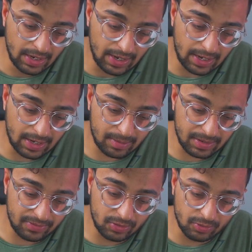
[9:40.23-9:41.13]

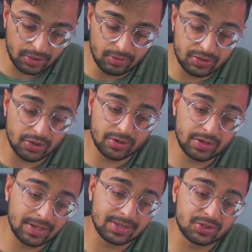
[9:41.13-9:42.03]
Um, if you want to do a
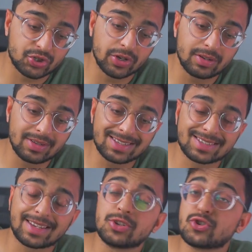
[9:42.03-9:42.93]
journaling, journaling
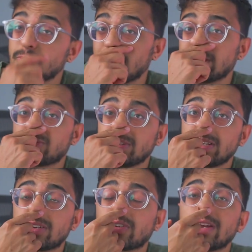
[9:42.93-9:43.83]
schedule, that's
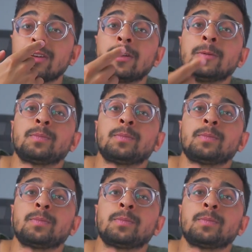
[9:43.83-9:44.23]
really great.